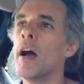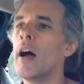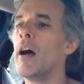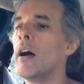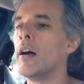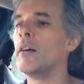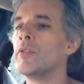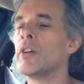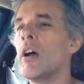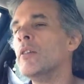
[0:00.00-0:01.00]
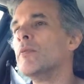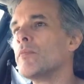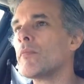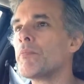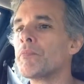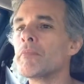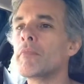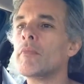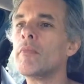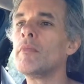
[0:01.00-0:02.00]
Uh, so
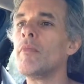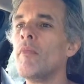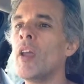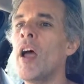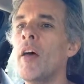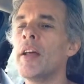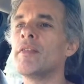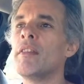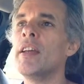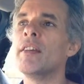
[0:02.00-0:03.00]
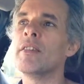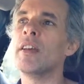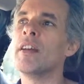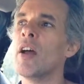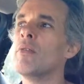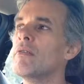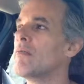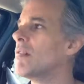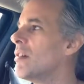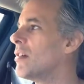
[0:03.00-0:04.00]
uh, that's the thing is that you know.
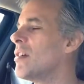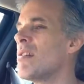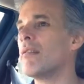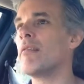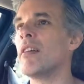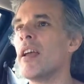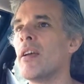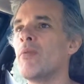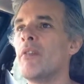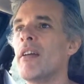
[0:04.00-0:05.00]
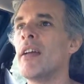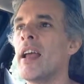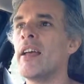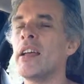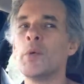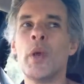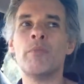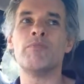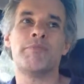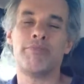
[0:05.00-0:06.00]
It, it,
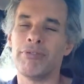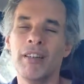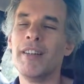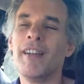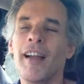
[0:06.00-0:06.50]
it,